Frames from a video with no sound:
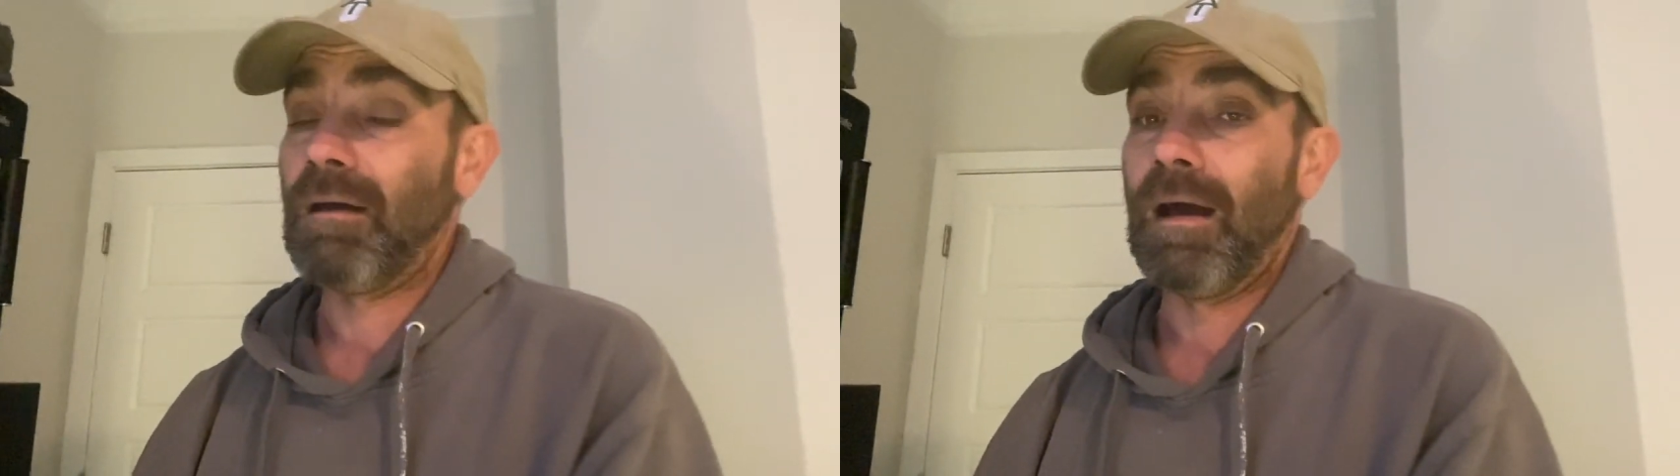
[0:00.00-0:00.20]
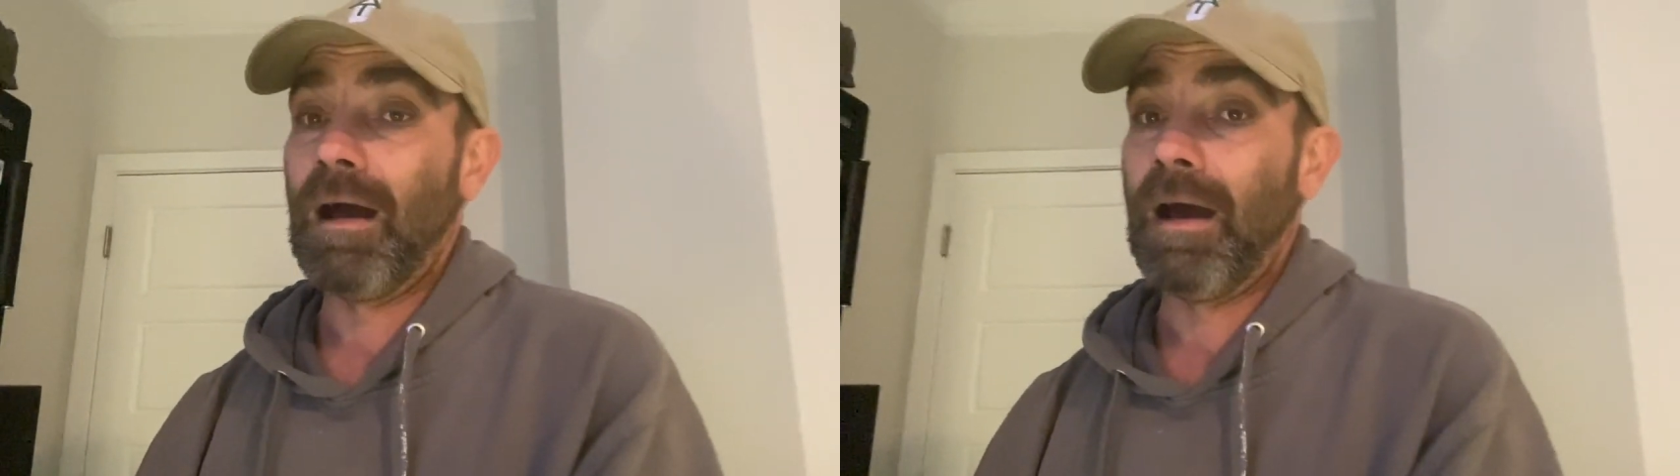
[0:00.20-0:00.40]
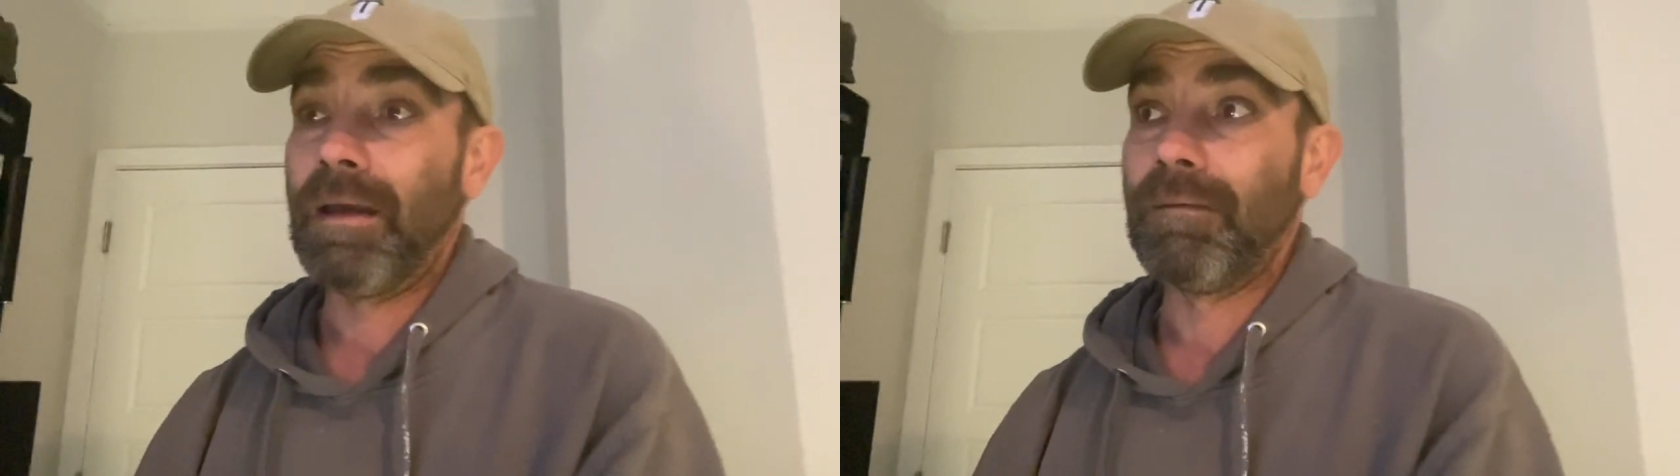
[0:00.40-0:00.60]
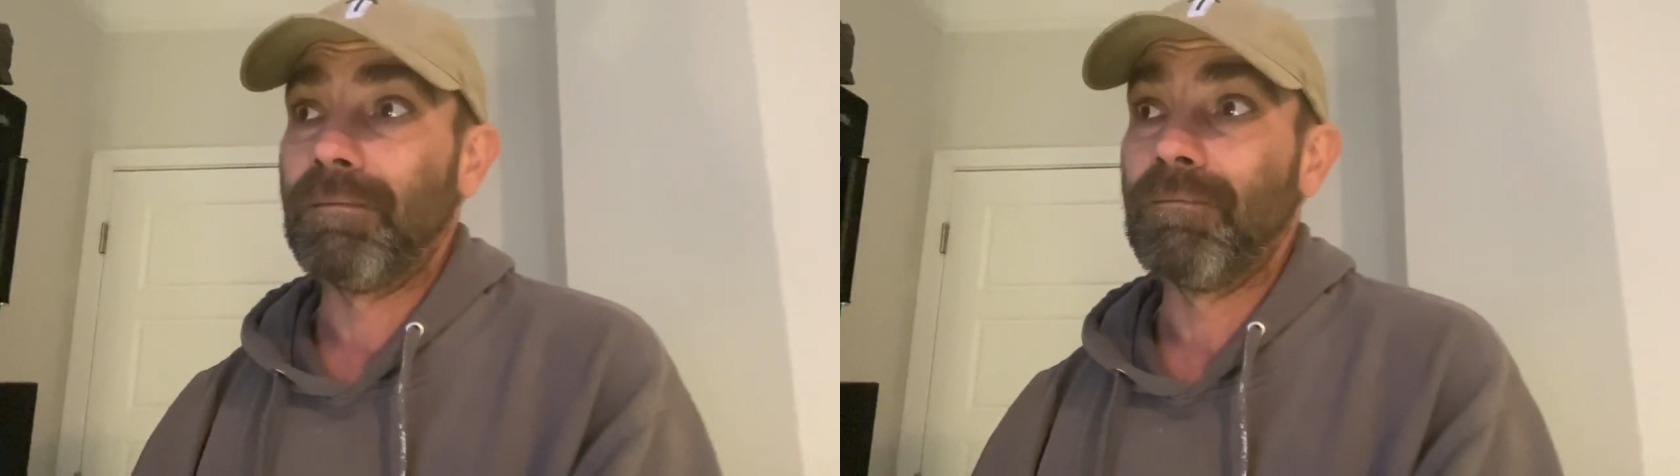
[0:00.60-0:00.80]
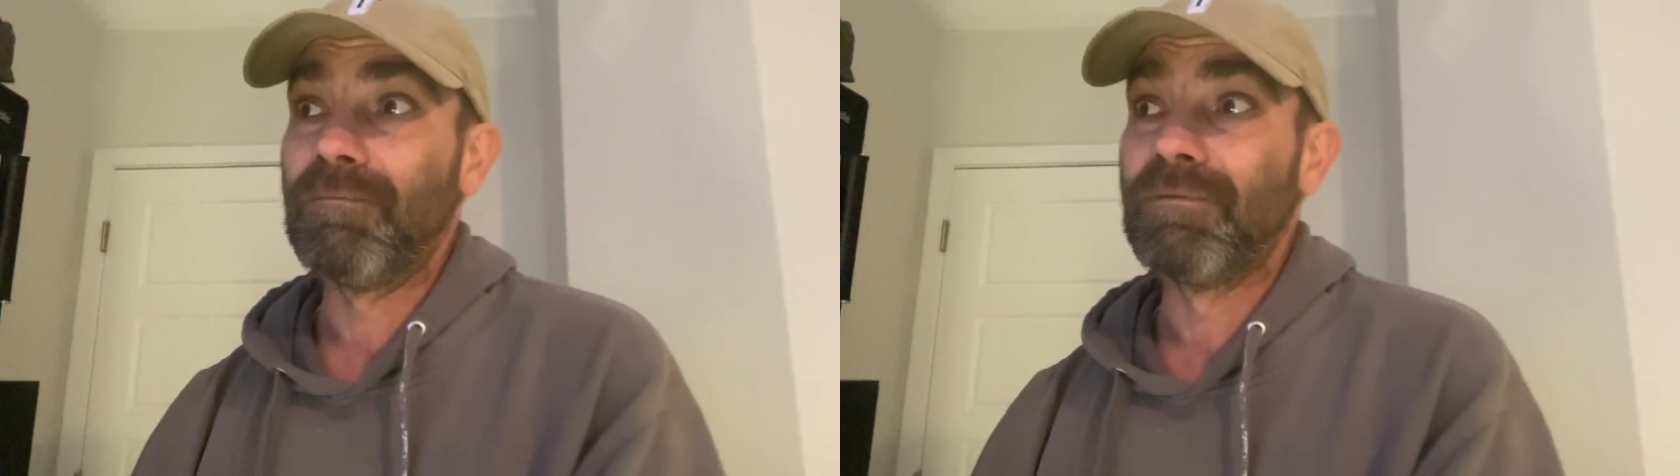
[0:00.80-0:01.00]
I
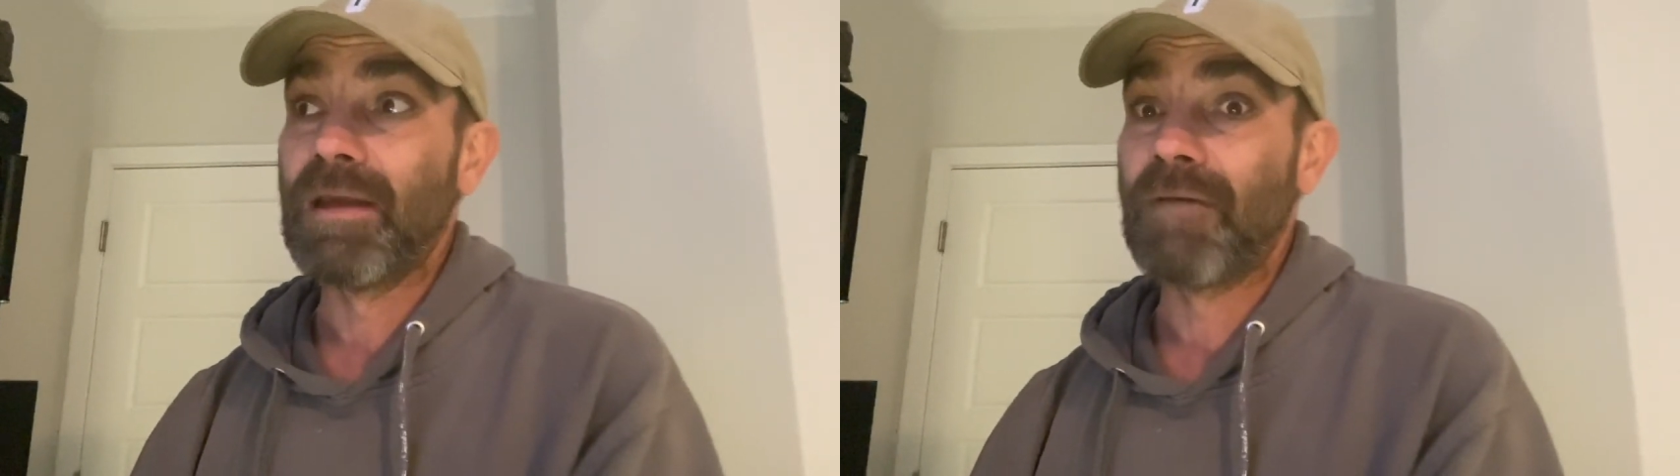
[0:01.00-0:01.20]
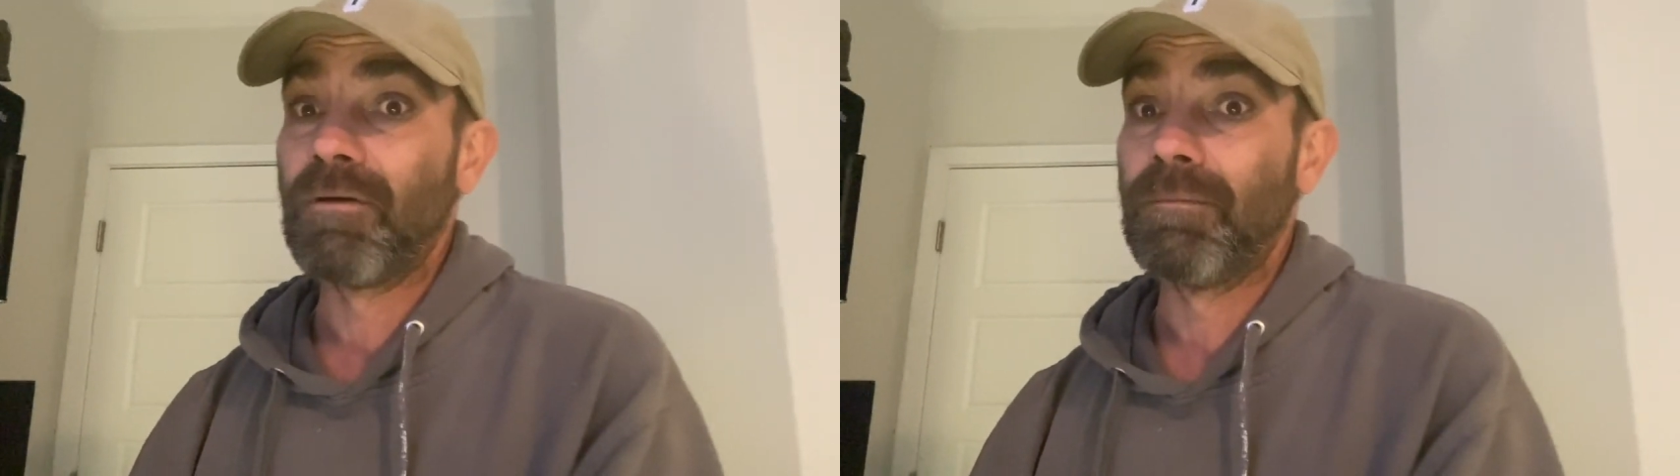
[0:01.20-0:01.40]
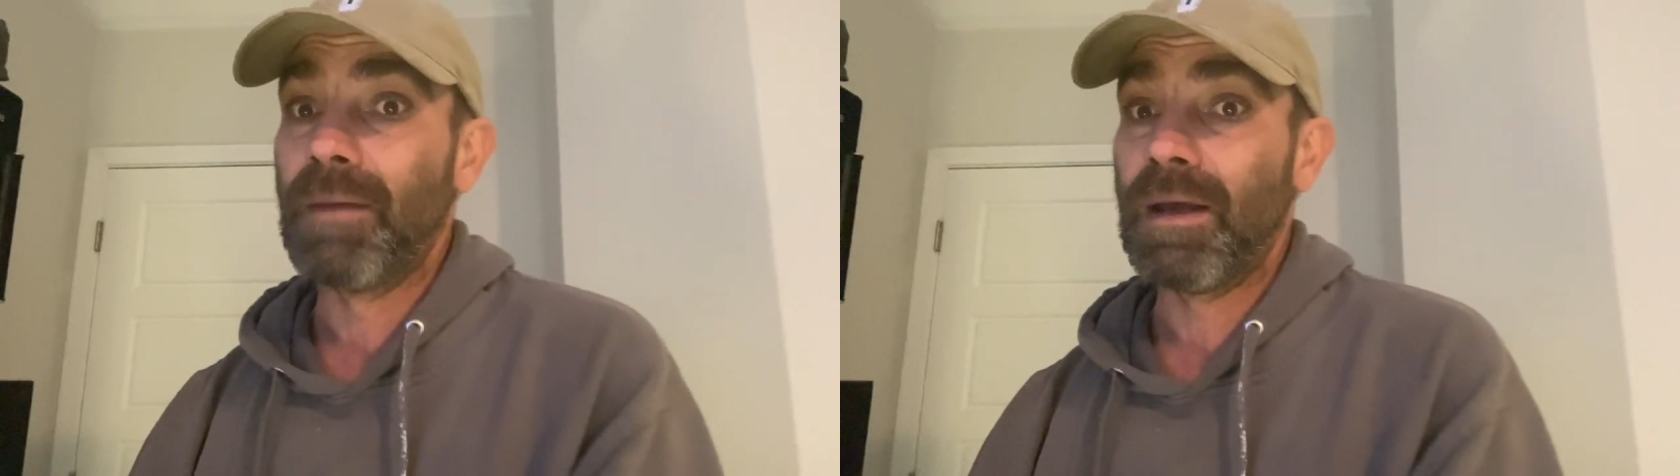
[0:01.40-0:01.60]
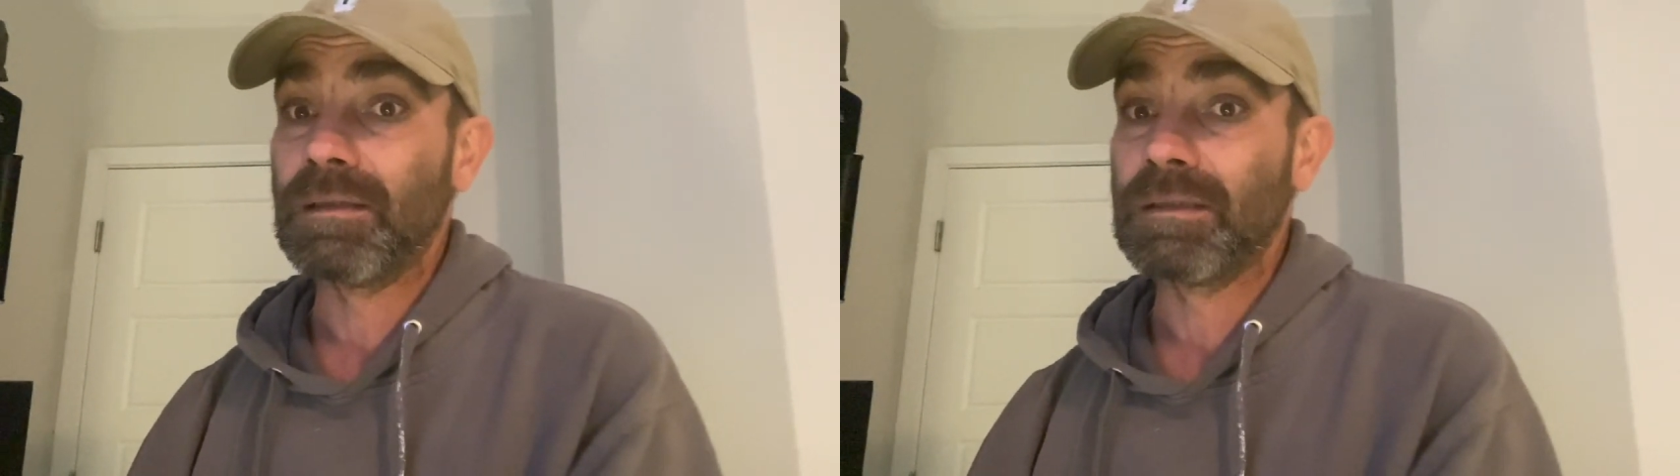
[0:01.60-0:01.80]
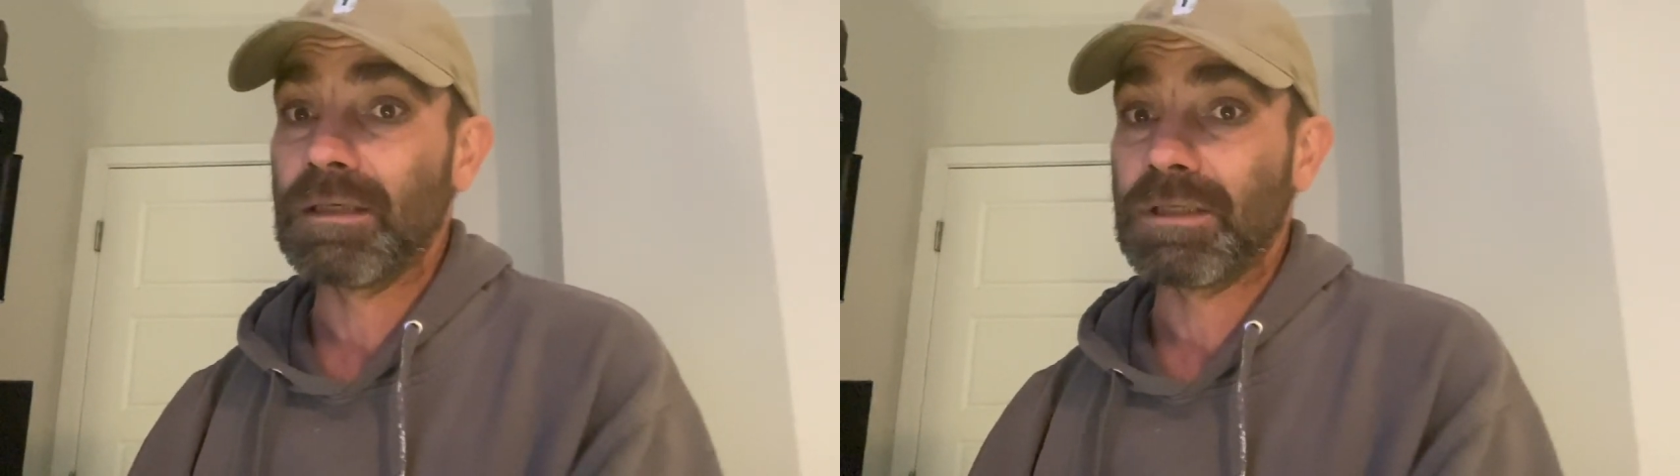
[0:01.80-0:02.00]
never
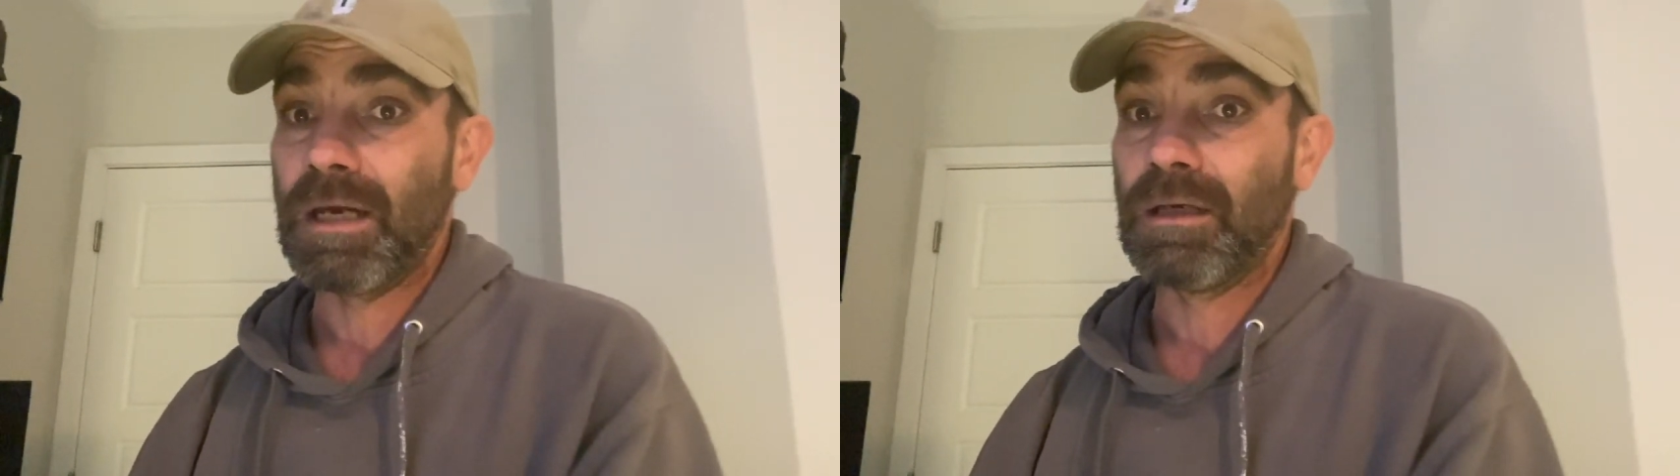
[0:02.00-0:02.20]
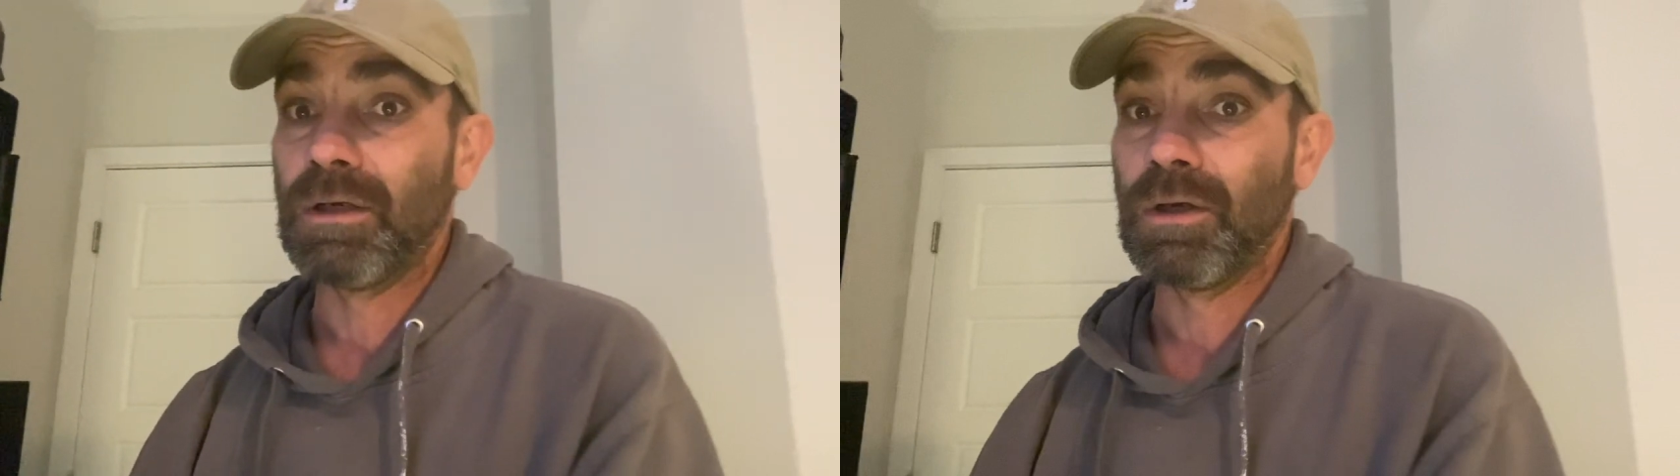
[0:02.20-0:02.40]
met such a